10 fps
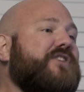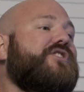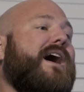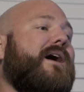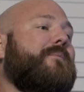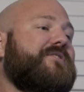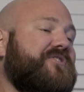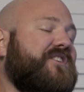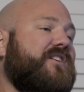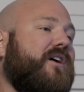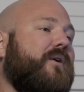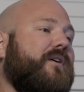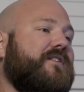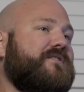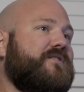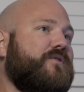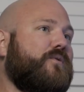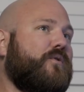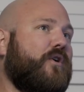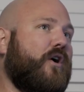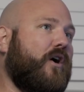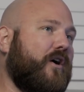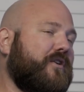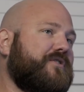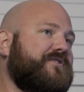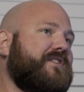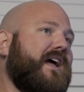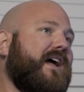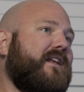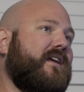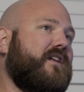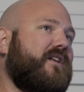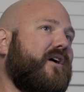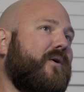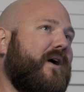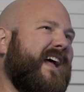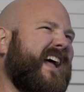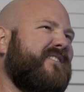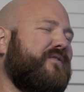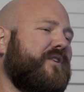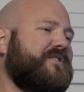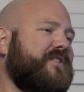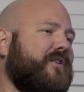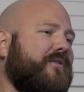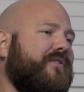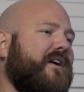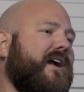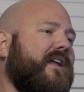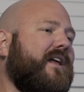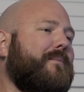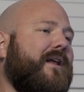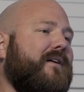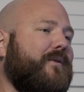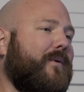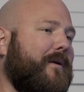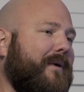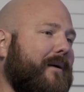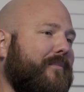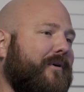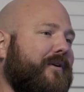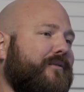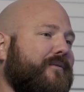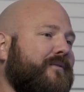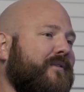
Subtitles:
job as CEO is to understand and know every single thing I can about every one of my employees.